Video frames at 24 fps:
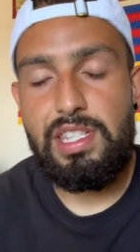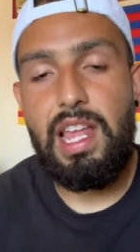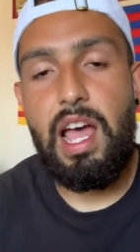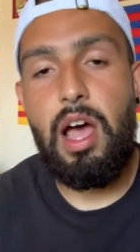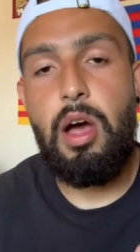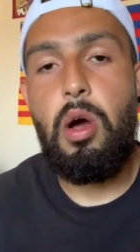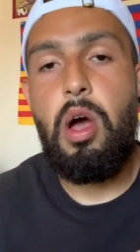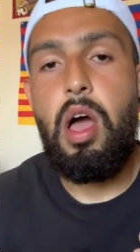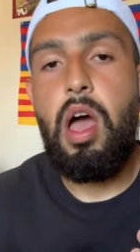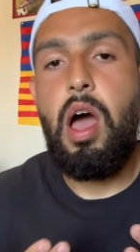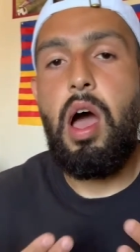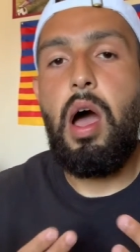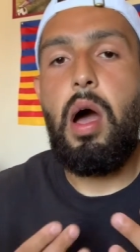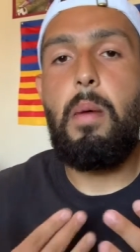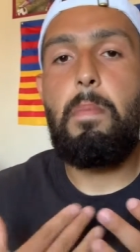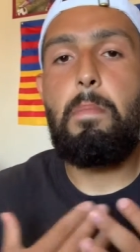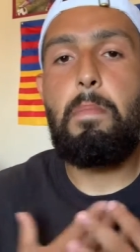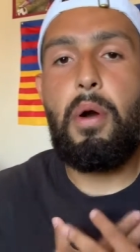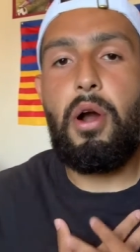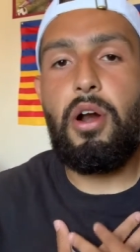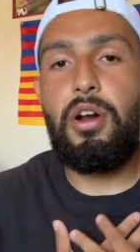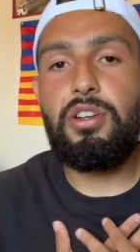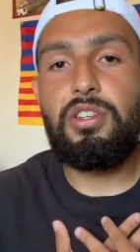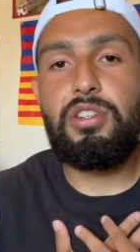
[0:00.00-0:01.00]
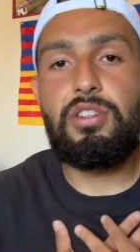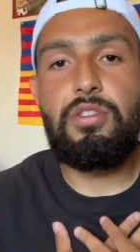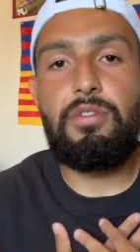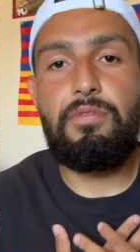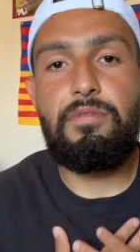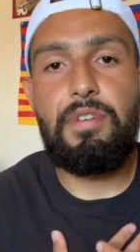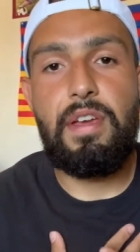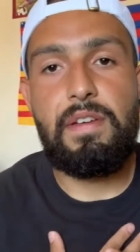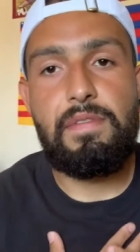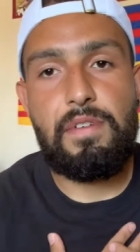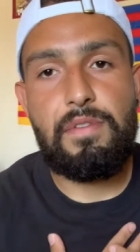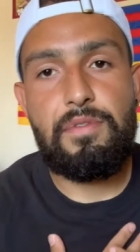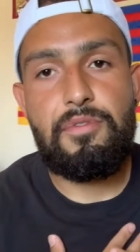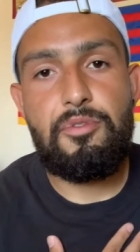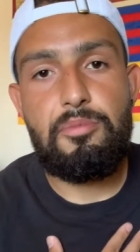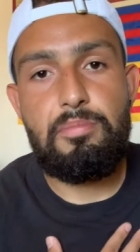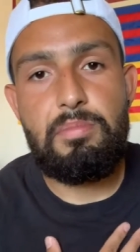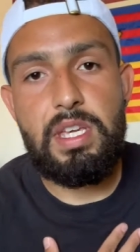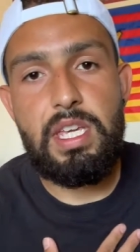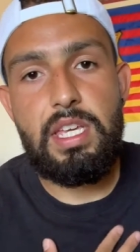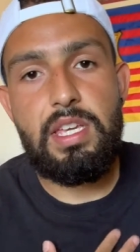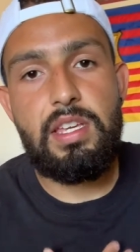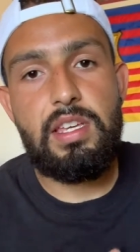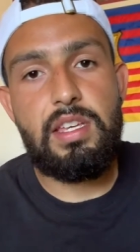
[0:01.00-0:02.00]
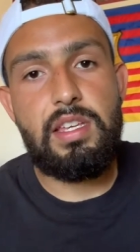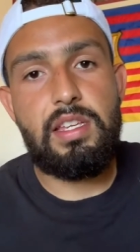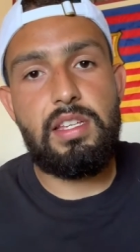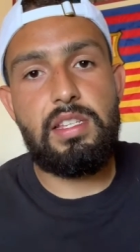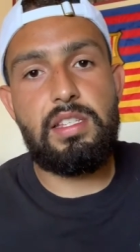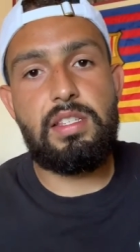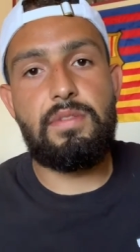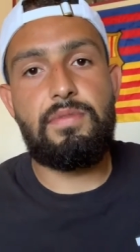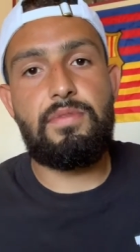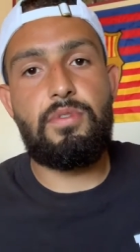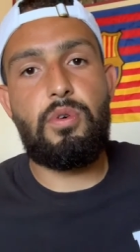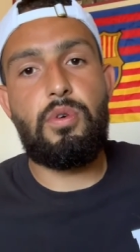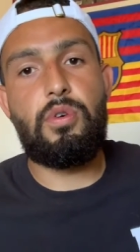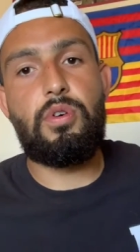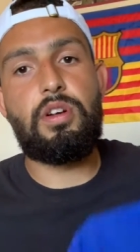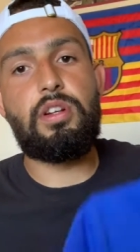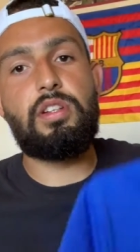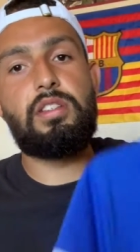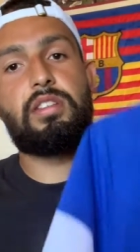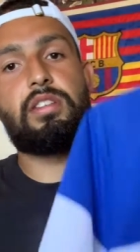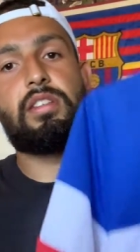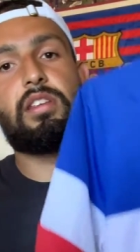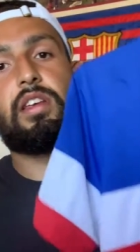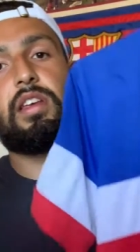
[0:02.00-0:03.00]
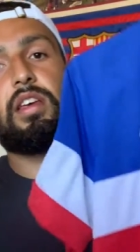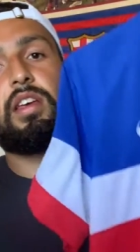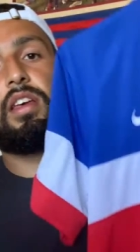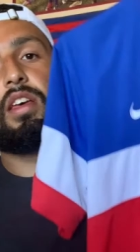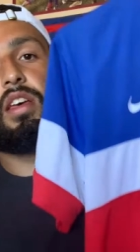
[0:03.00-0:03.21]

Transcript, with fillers: Now, a personal favorite for me is, of course,